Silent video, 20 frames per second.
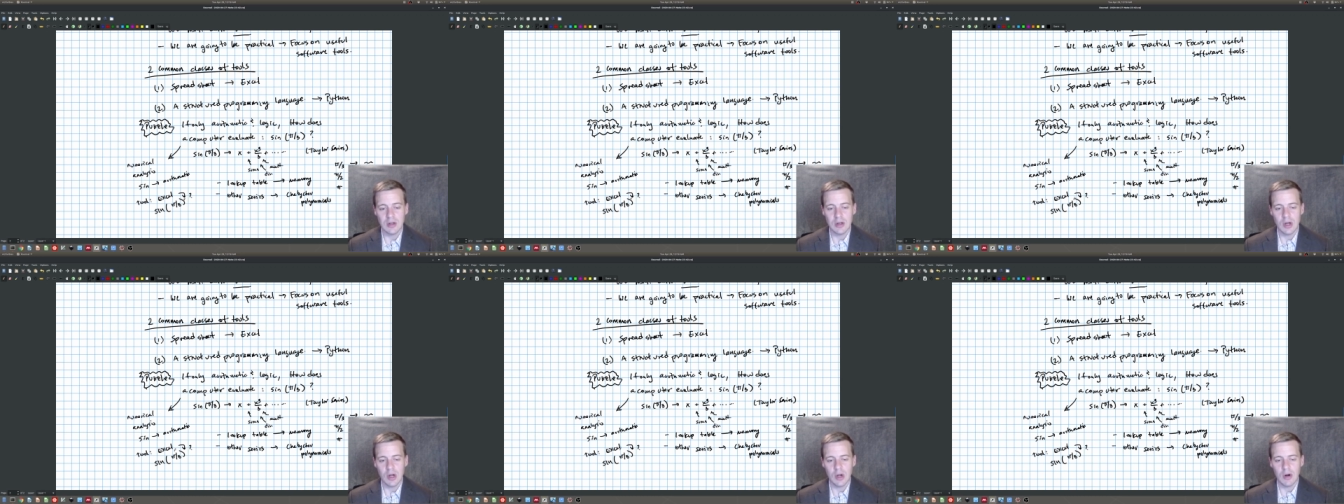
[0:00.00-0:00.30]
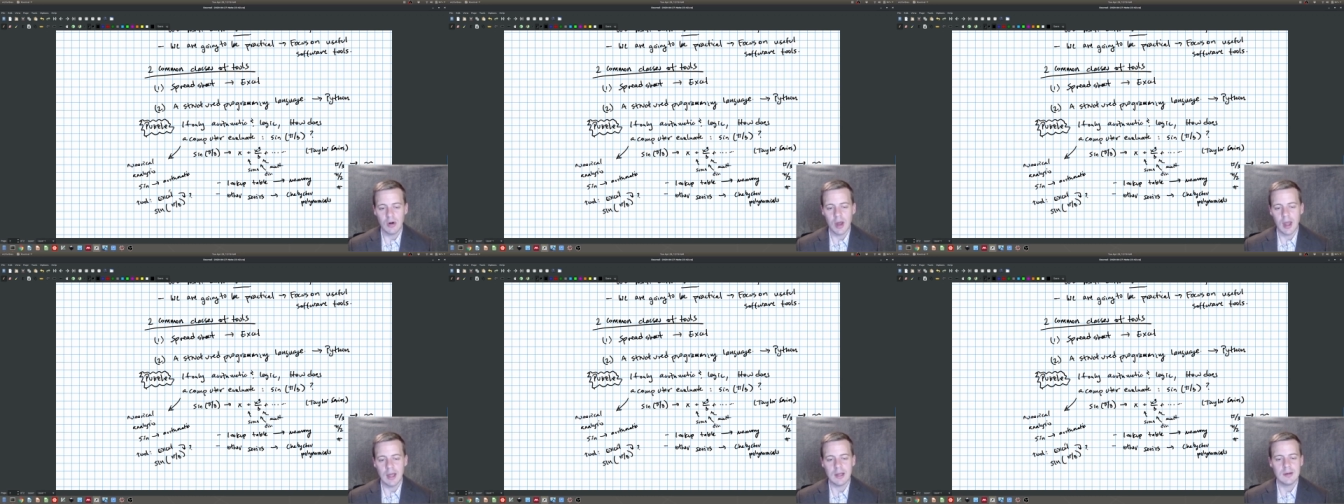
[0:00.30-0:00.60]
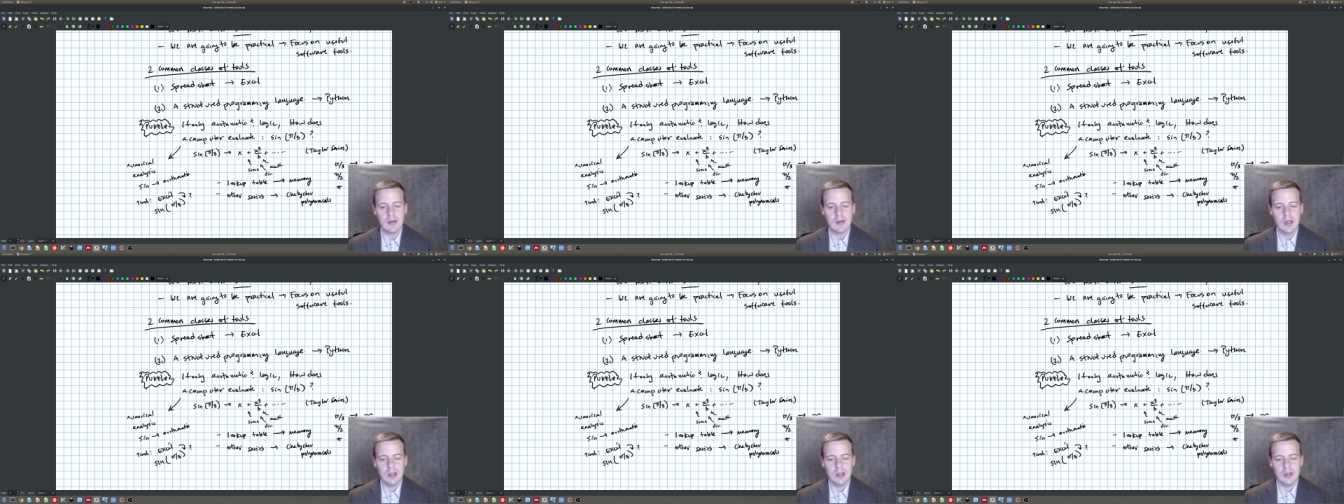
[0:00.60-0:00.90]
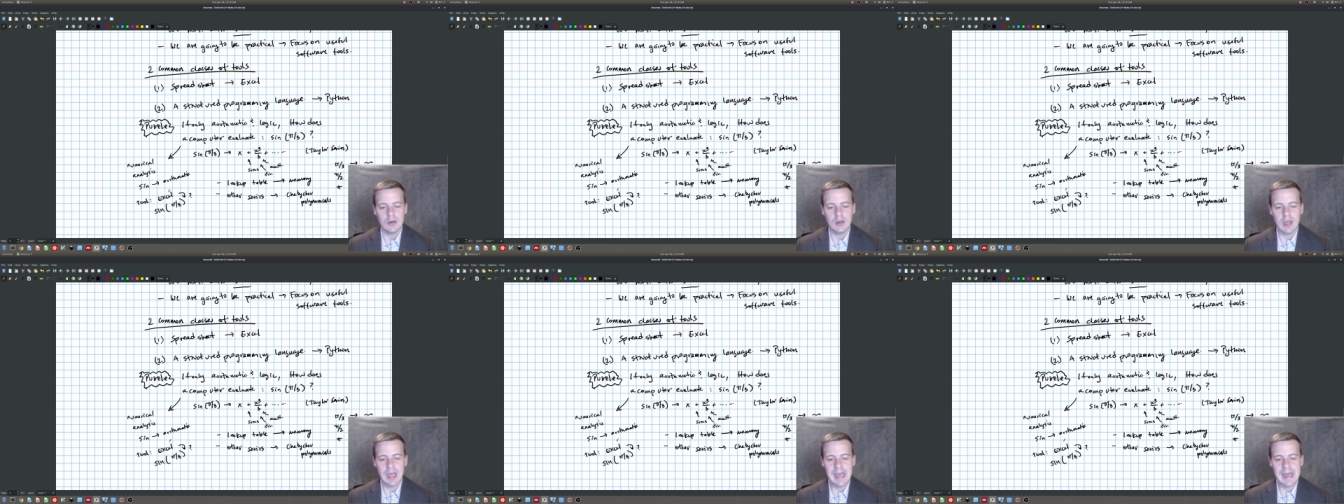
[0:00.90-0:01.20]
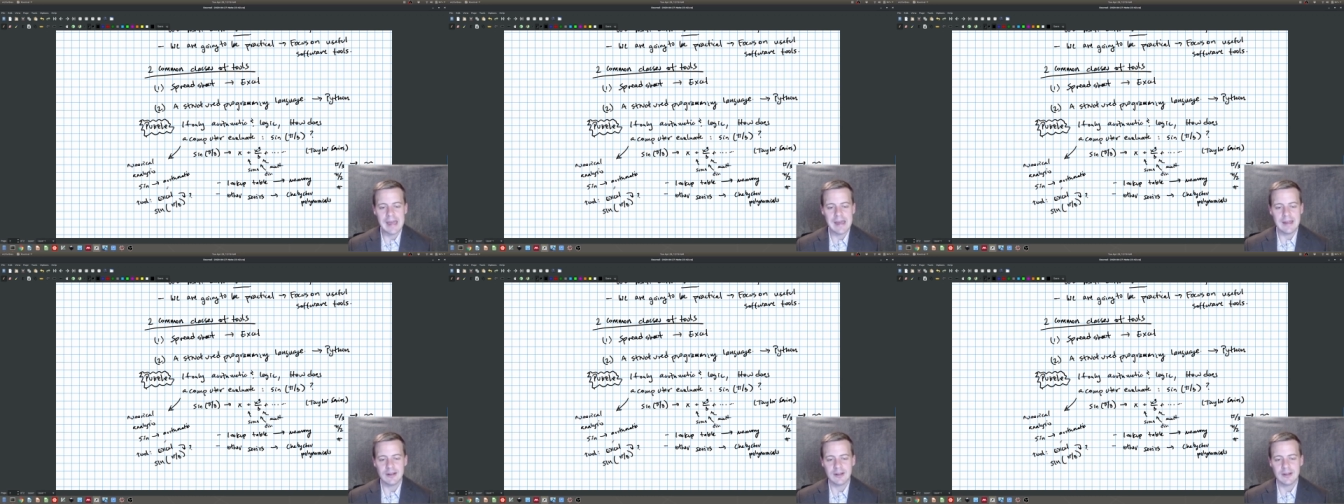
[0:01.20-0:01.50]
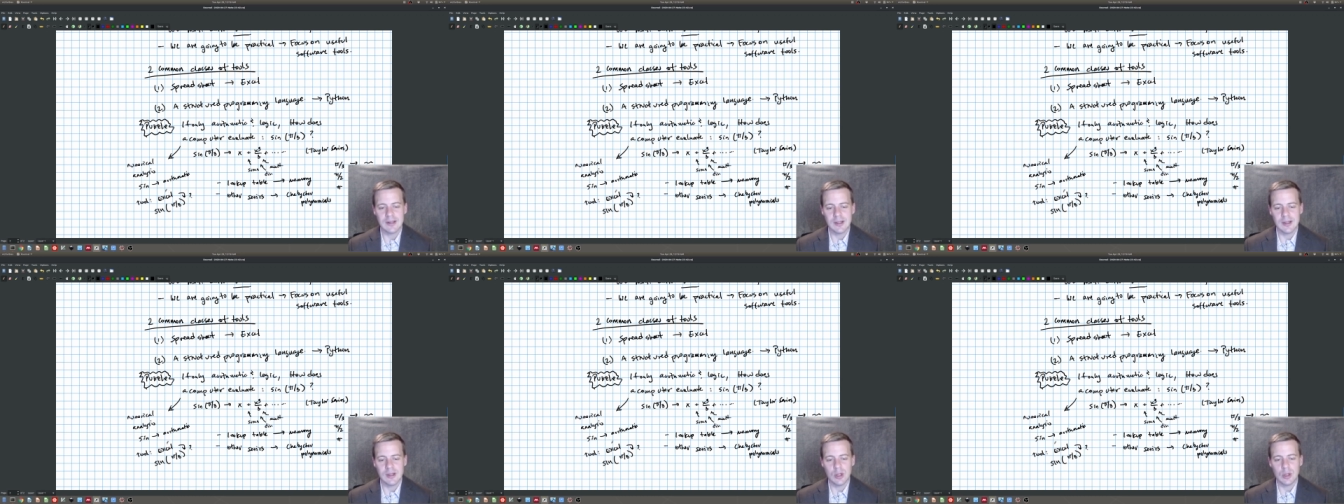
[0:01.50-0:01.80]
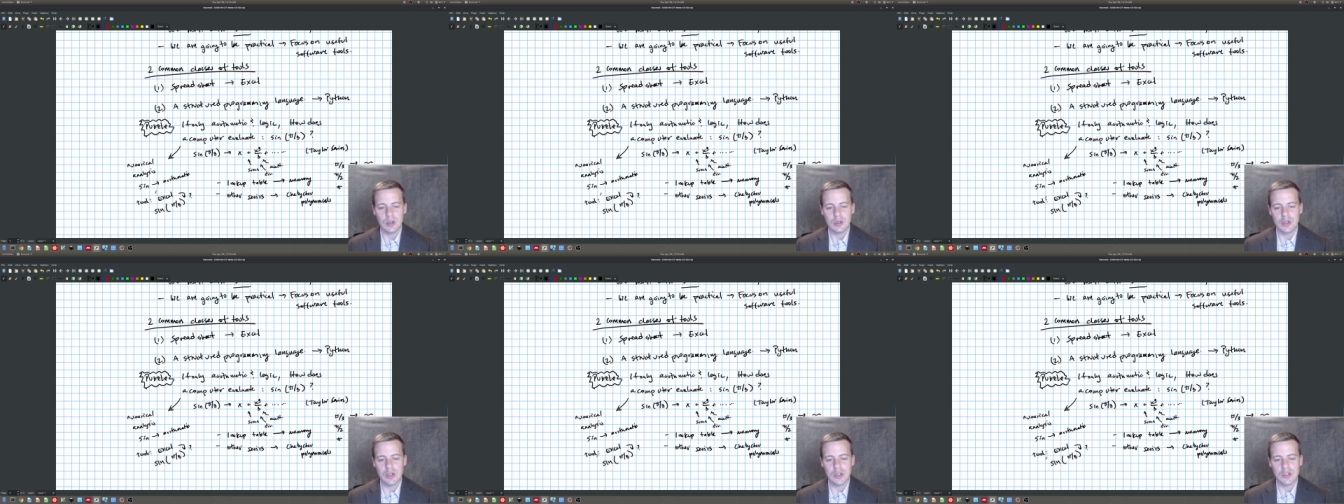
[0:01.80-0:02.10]
right, you can't
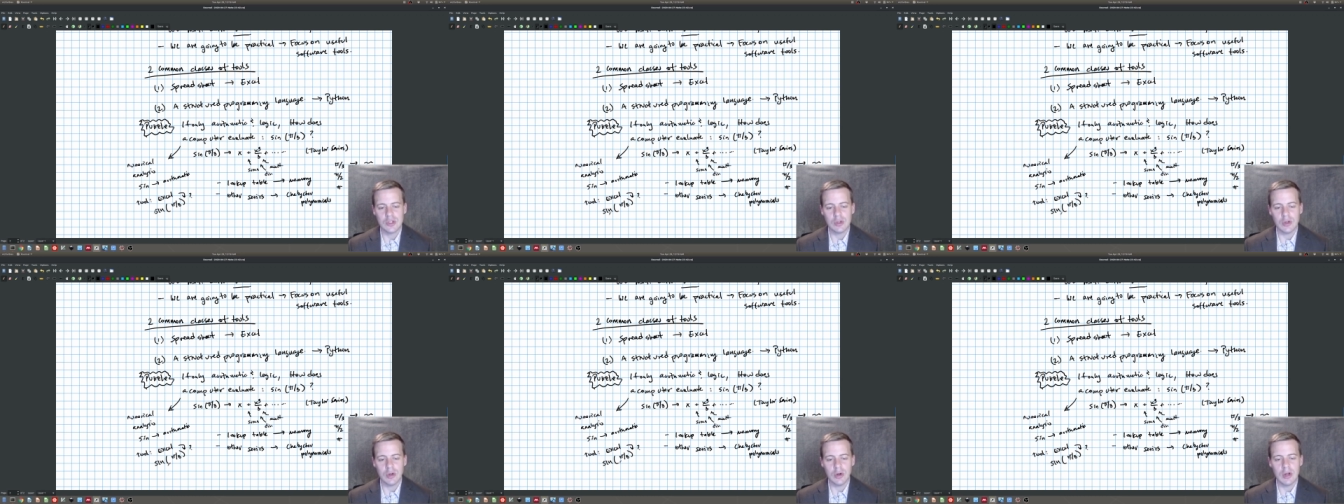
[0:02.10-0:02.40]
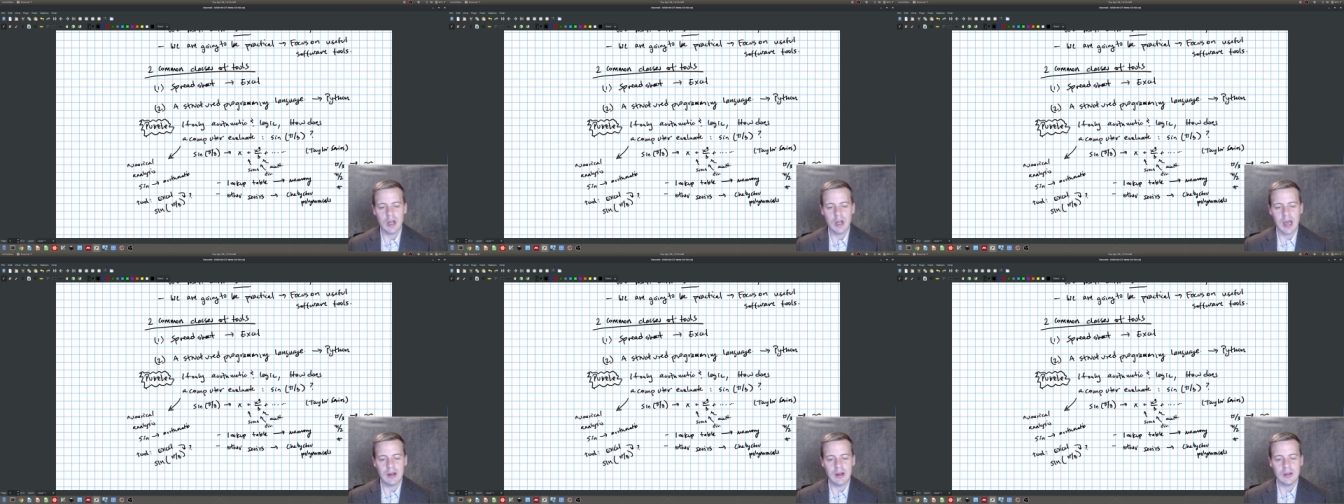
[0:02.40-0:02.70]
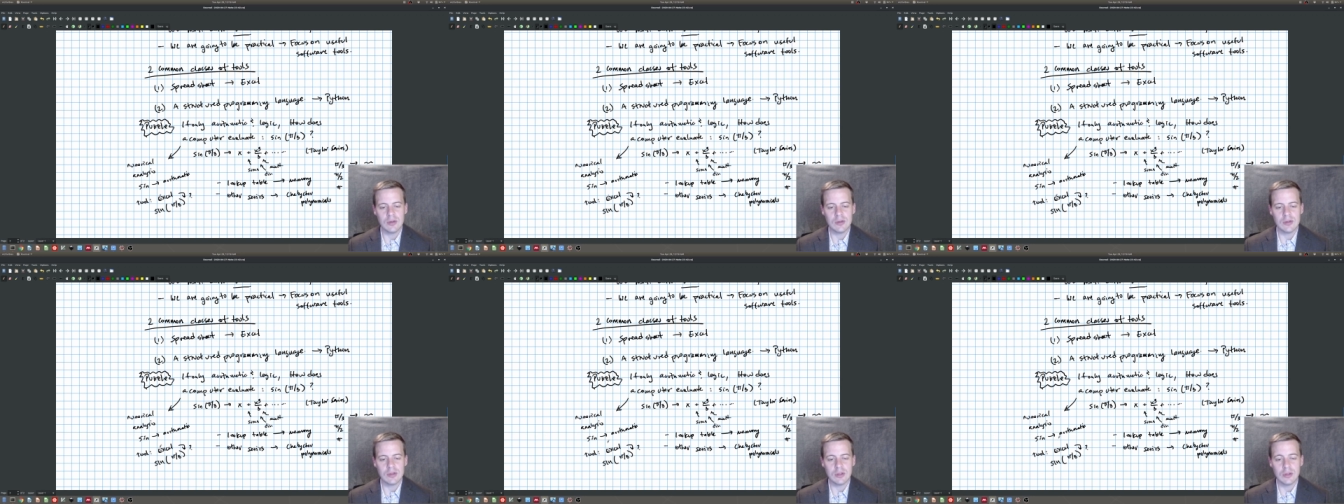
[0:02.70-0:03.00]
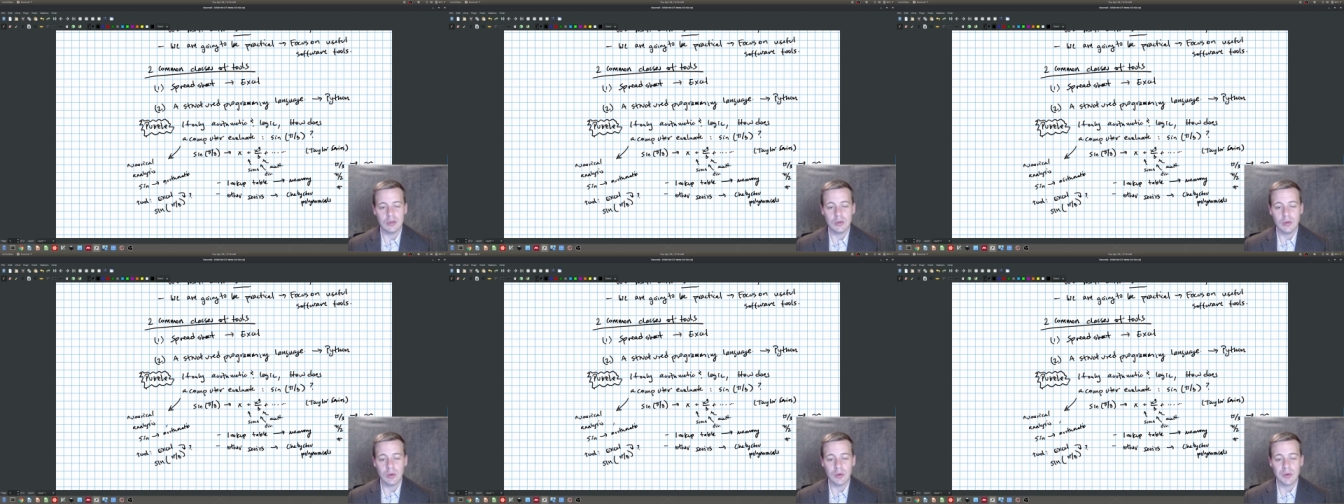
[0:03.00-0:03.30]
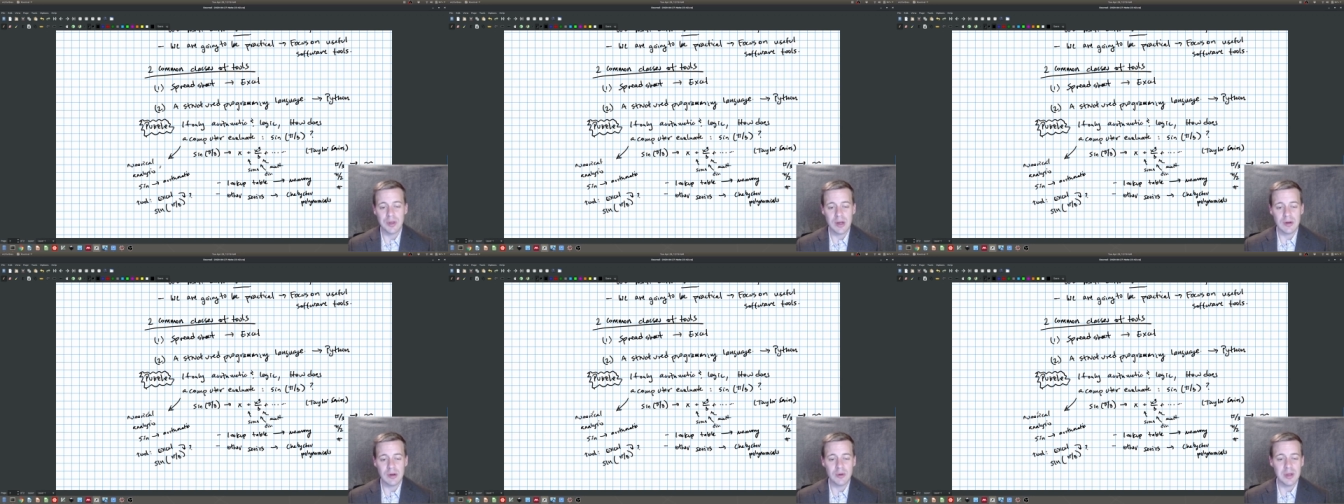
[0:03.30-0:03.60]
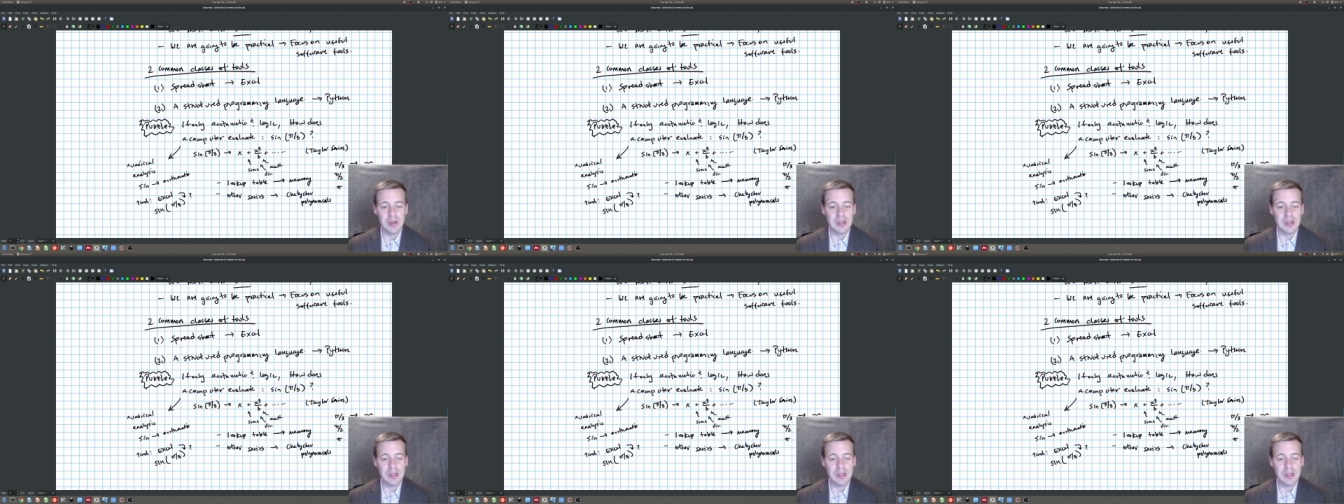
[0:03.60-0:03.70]
just learn how to use the tool without knowing a